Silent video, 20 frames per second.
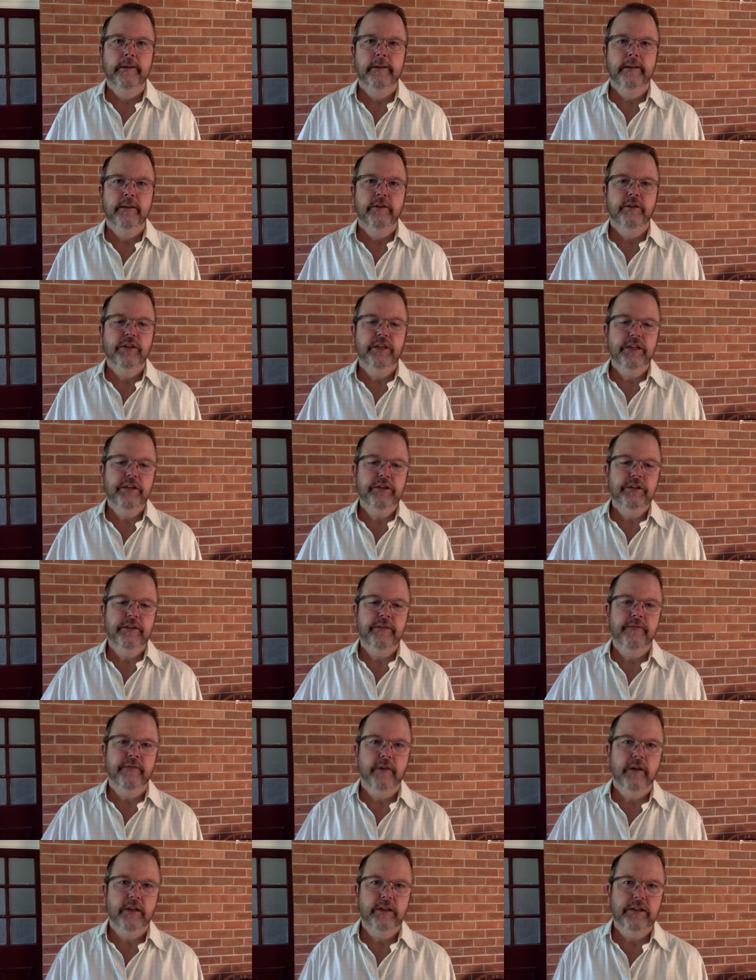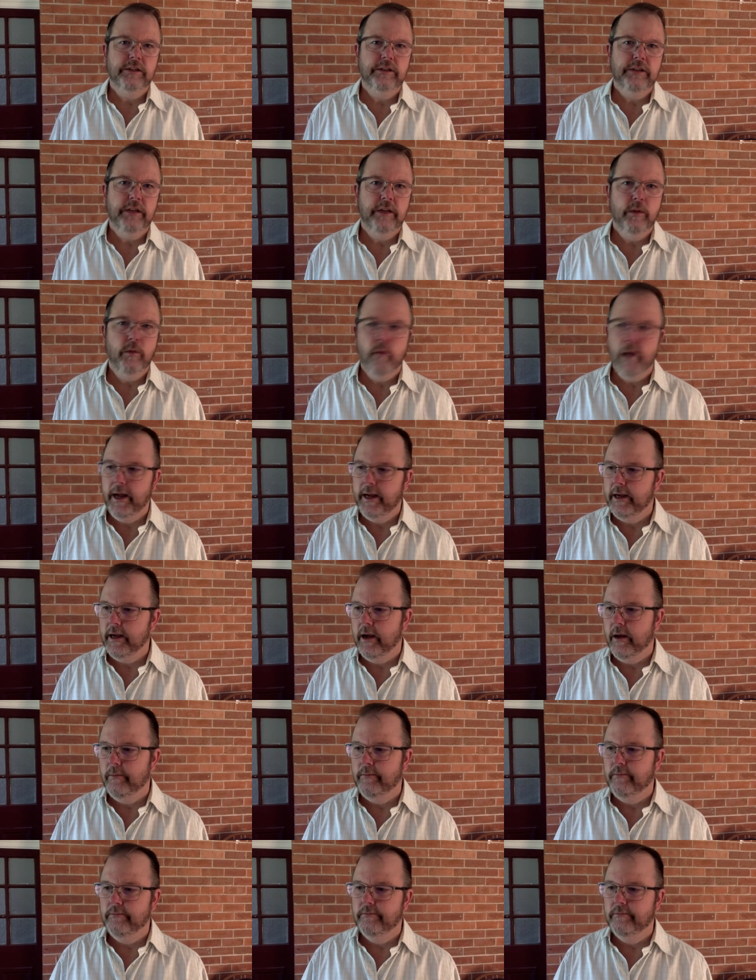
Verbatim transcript: Jesus invites us here to wake up,